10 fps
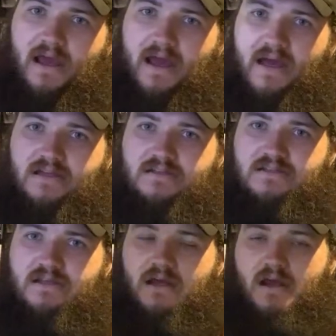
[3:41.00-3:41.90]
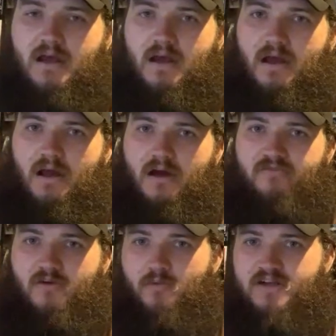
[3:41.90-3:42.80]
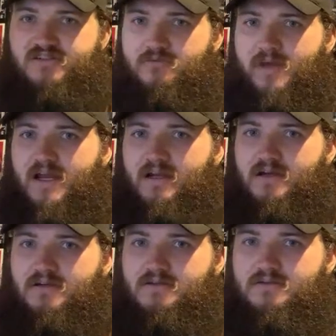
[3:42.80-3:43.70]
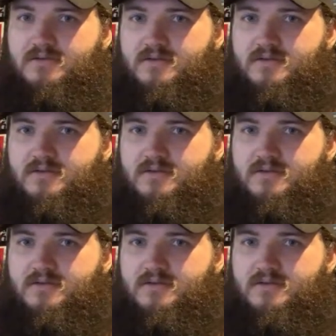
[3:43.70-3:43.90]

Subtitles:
As from WrestleMania